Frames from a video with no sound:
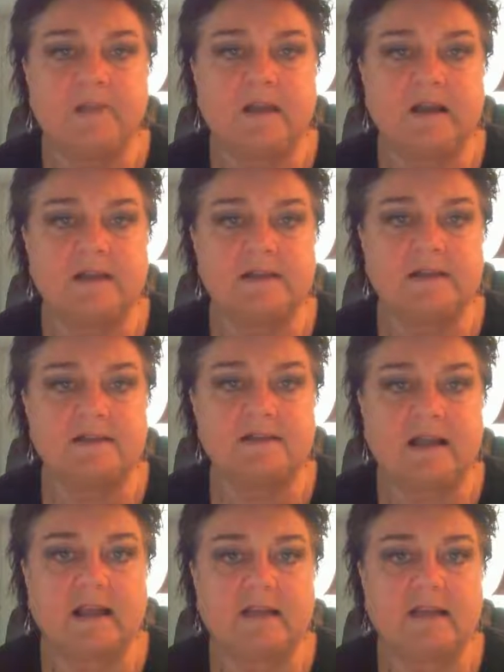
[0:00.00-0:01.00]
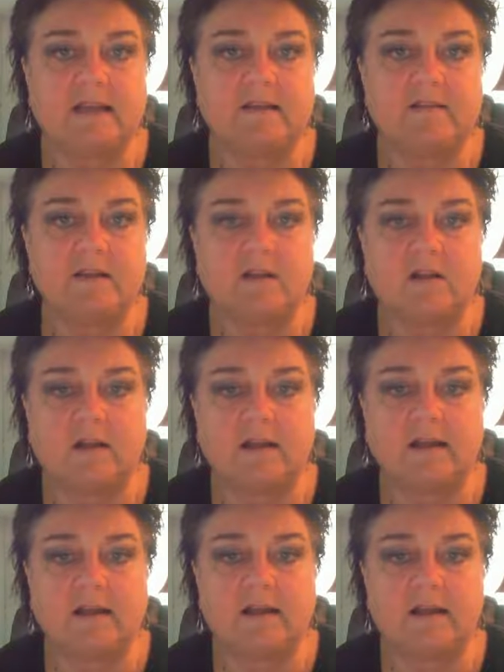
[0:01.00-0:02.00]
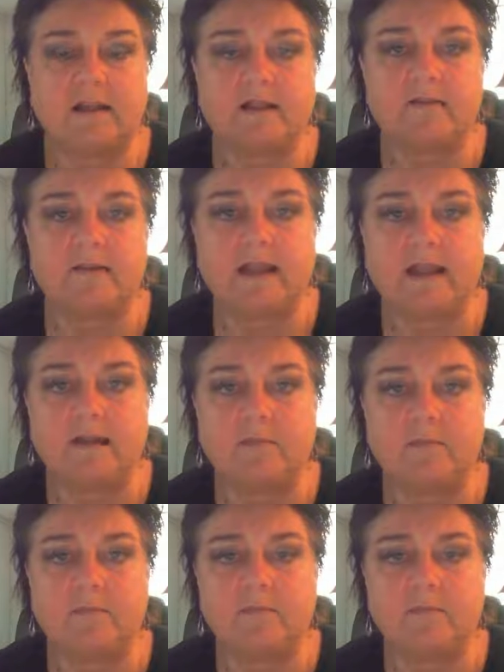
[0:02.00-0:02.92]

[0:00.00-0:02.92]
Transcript: I think it's like 11 o'clock, 11 a.m.